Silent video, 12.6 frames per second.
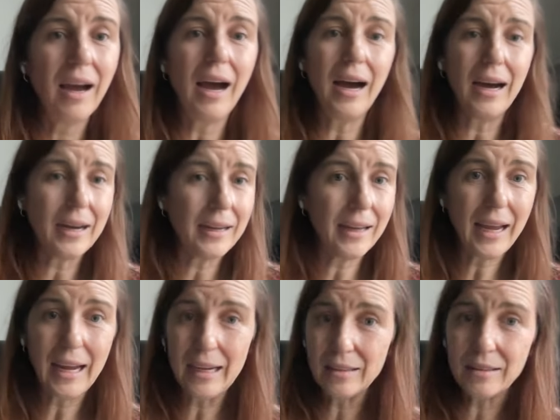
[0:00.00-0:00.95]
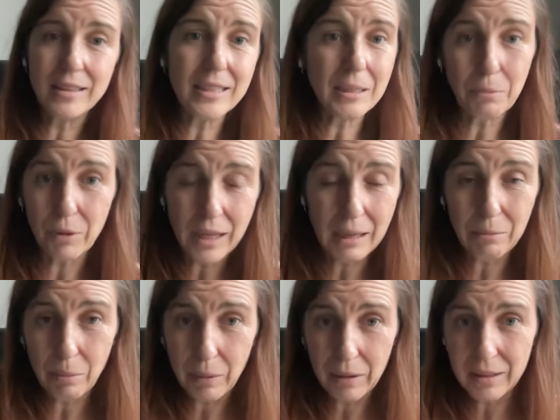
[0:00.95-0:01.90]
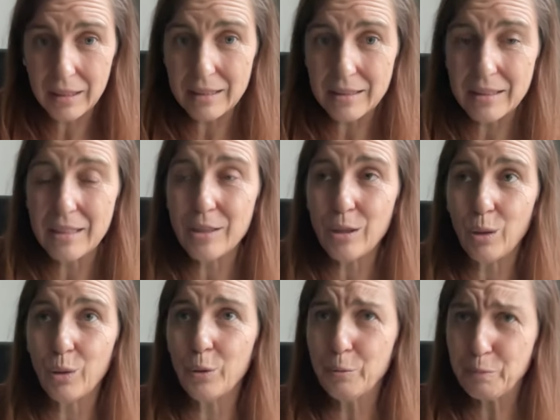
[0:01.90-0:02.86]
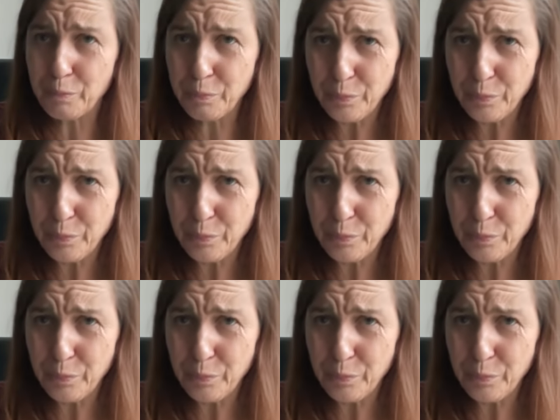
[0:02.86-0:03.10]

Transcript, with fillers: uh, and deeper capabilities. So